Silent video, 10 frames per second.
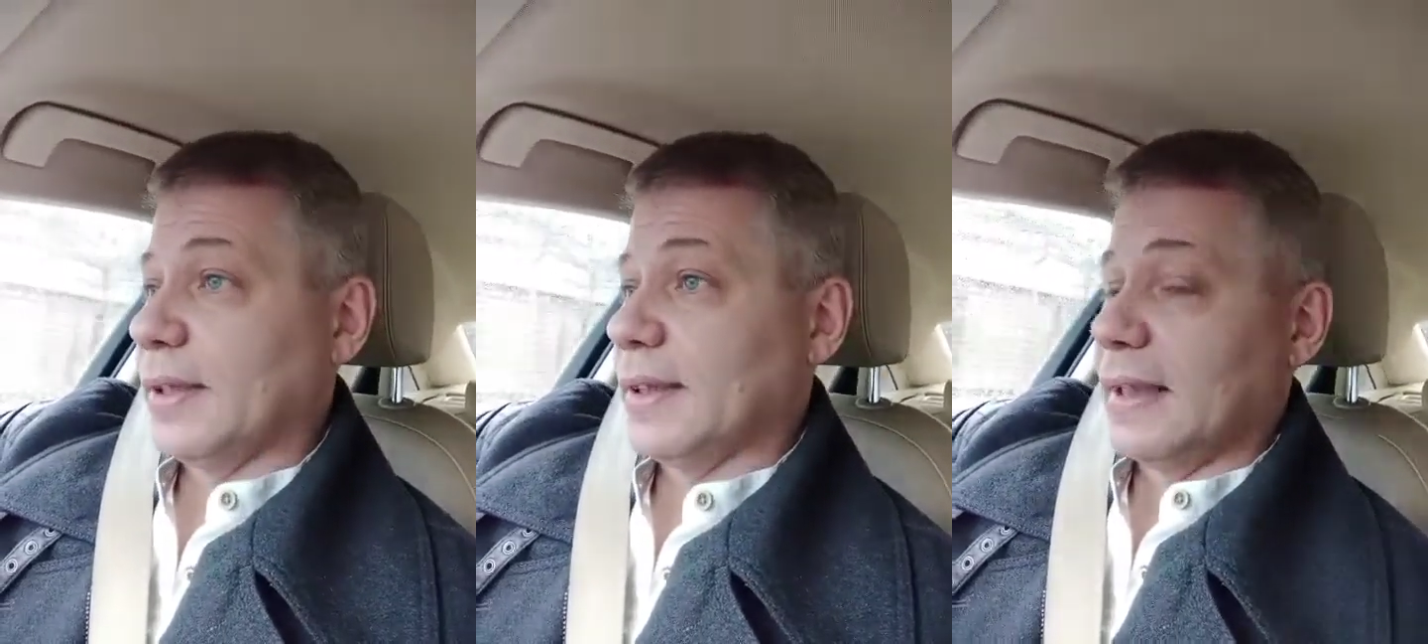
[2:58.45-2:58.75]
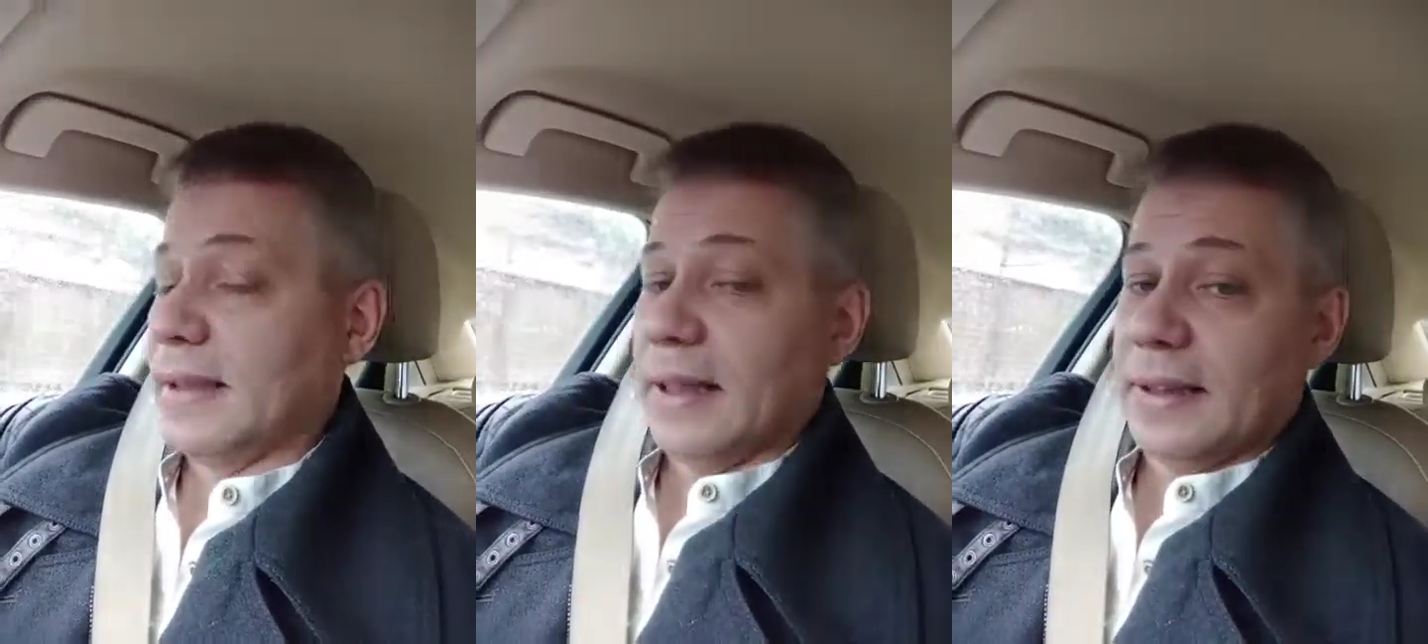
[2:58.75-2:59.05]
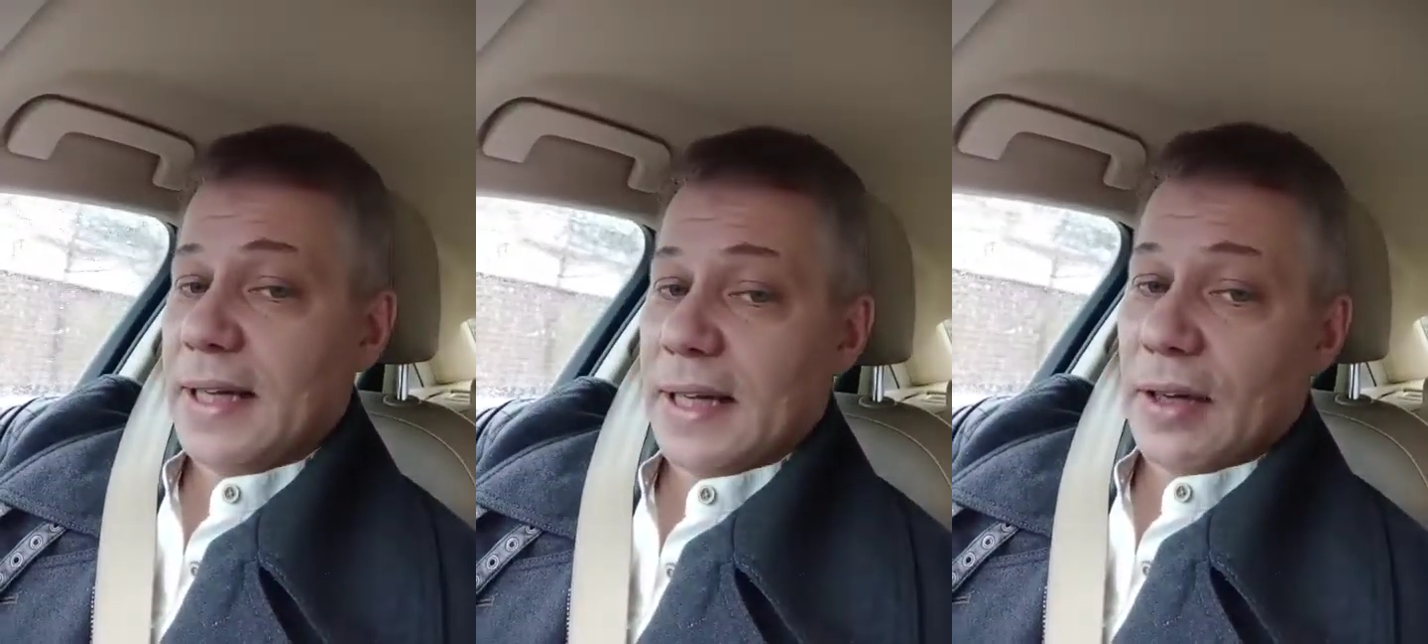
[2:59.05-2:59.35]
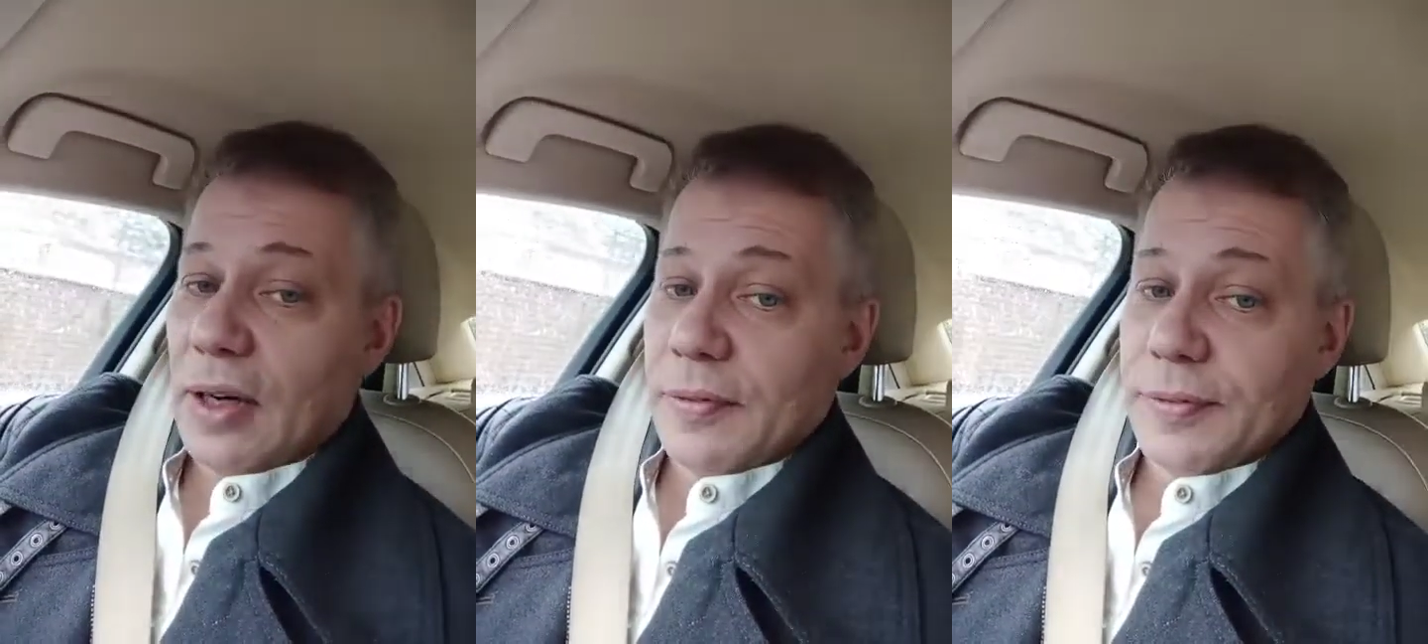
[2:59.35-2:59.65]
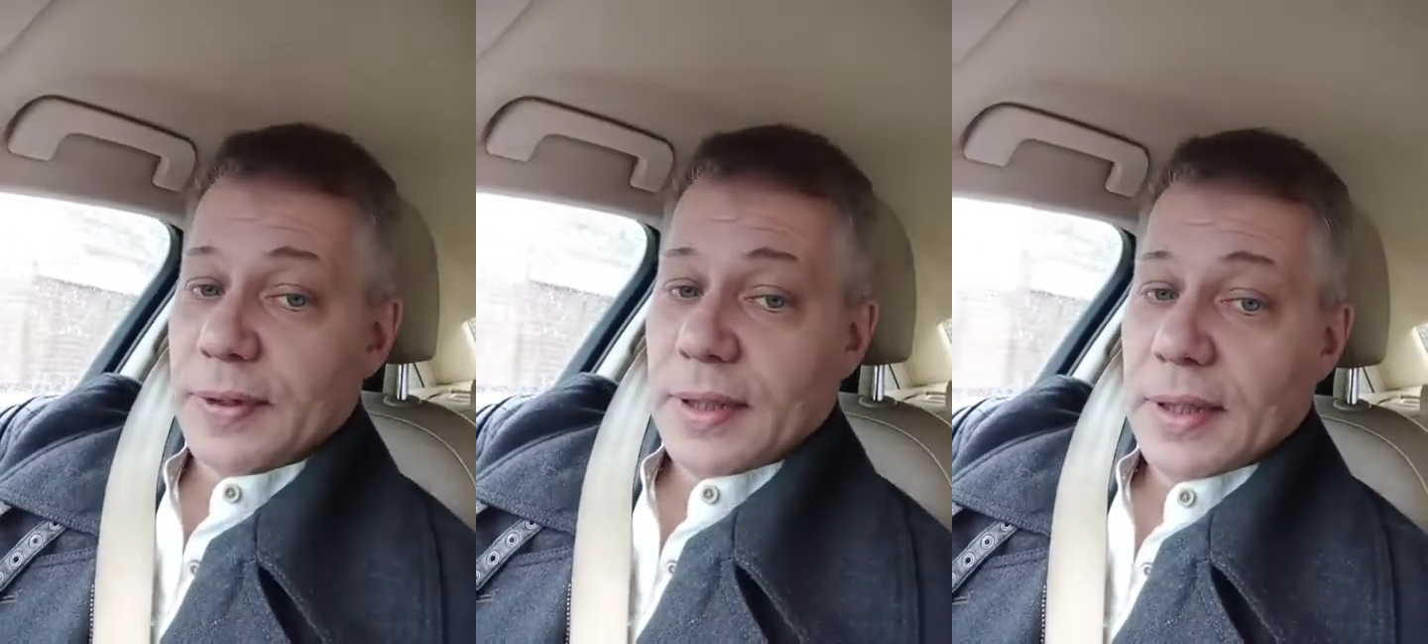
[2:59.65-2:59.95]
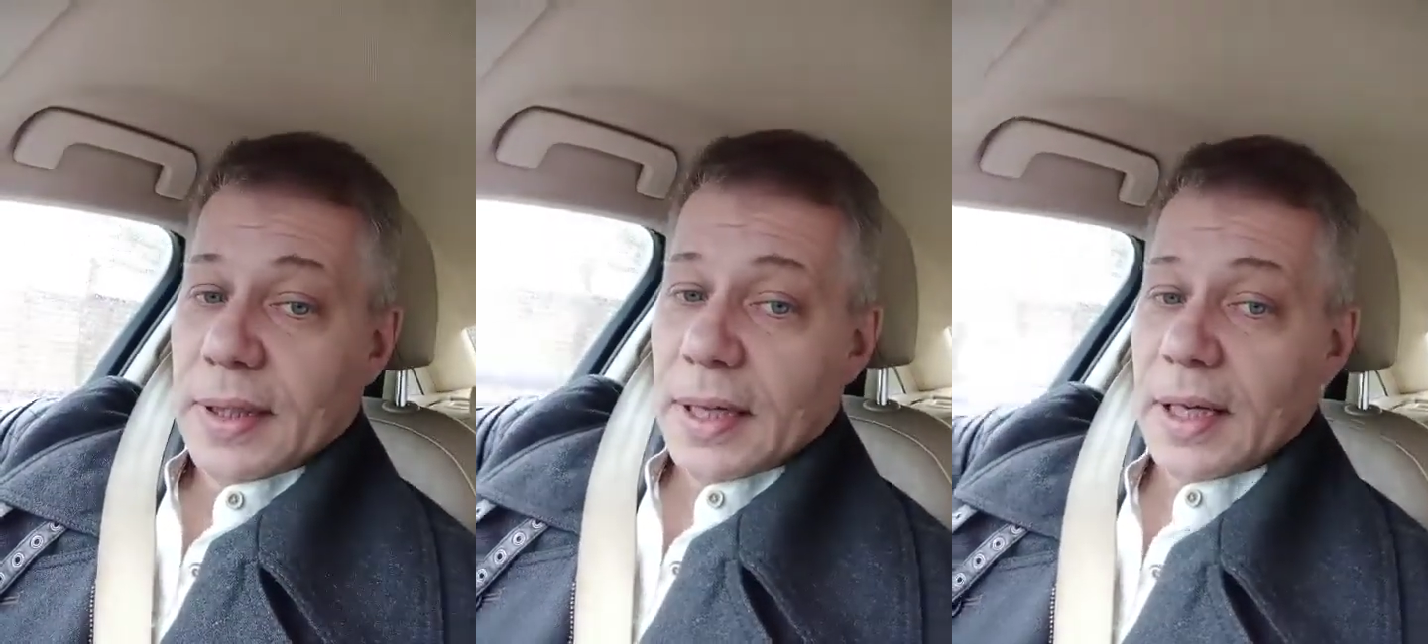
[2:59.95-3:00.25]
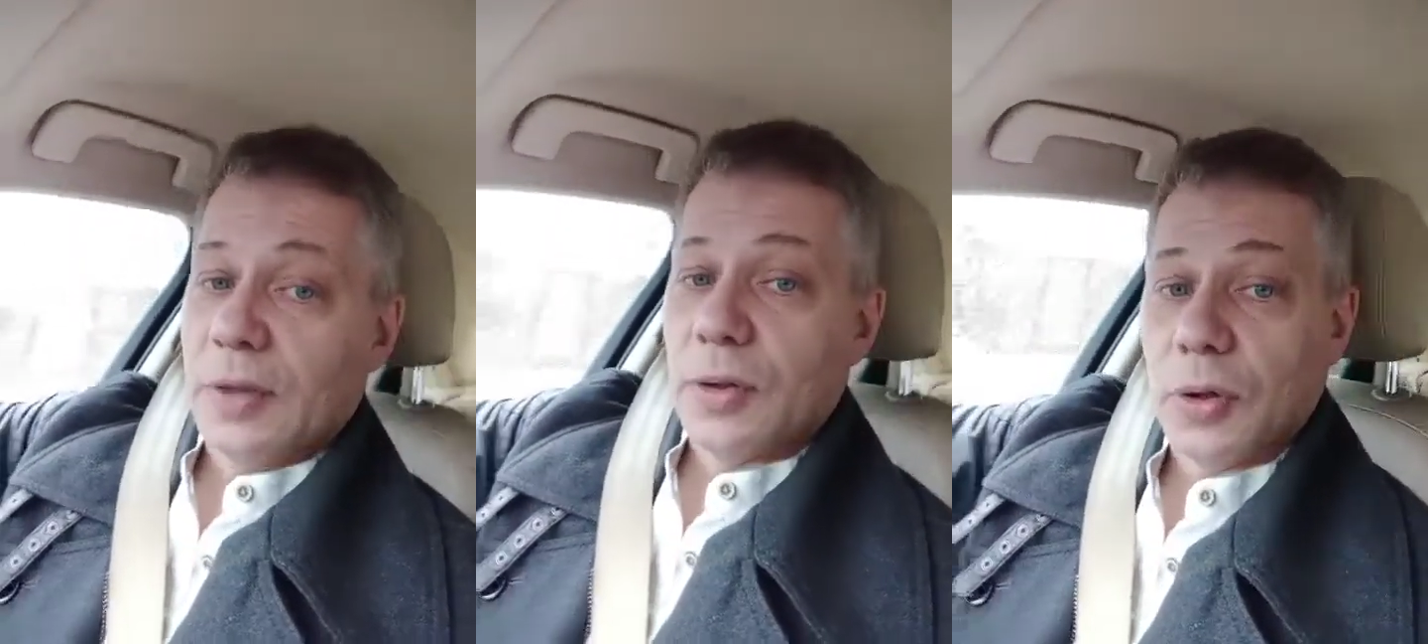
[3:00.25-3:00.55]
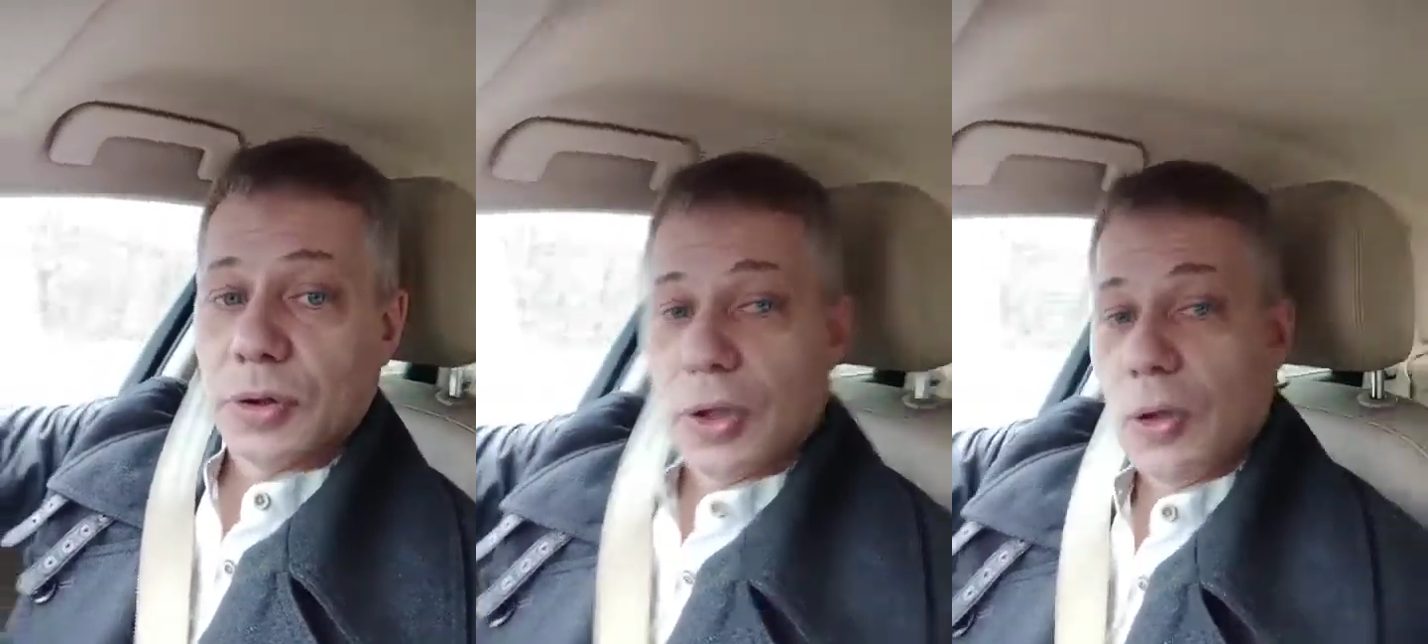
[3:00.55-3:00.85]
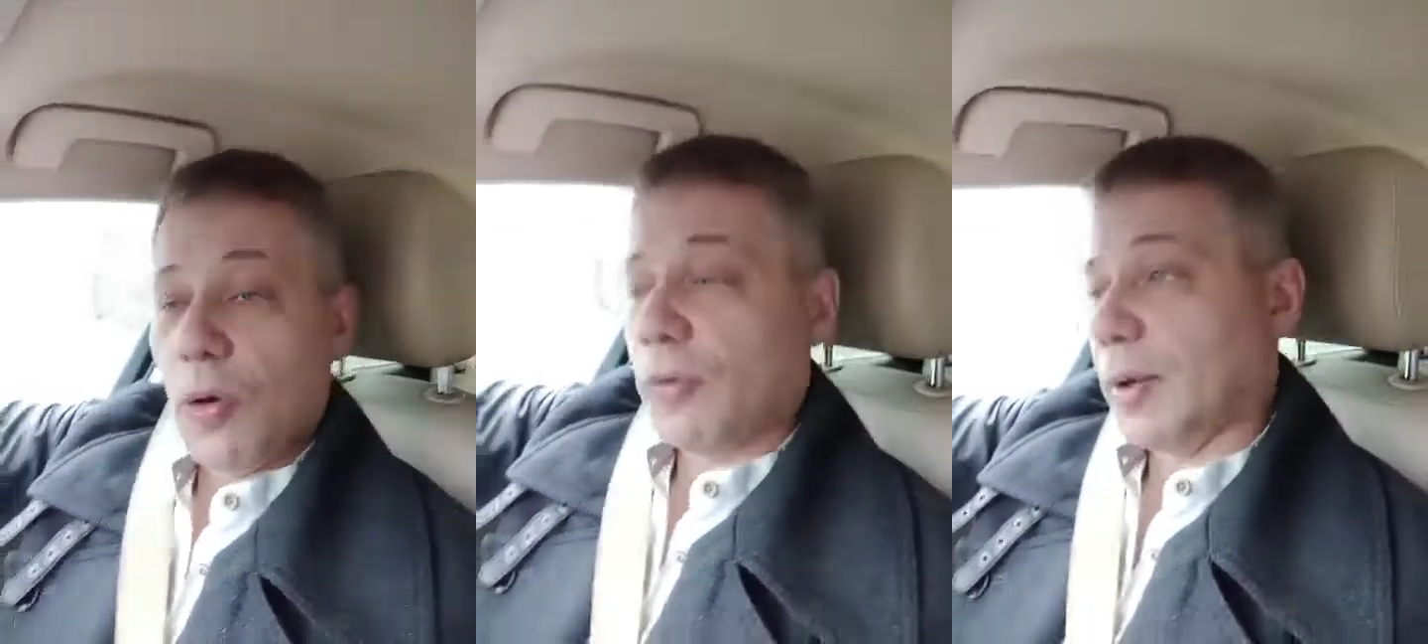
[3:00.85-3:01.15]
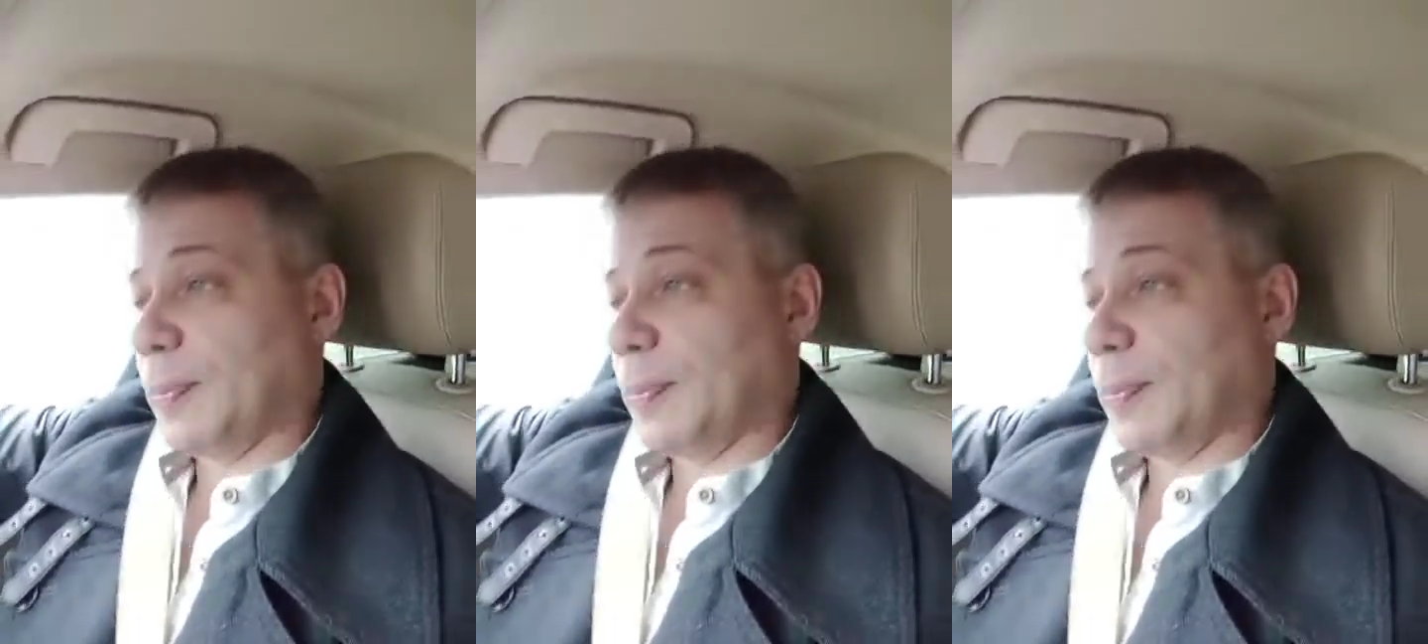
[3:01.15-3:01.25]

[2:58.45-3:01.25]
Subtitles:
does that thing take off, and it grows all over the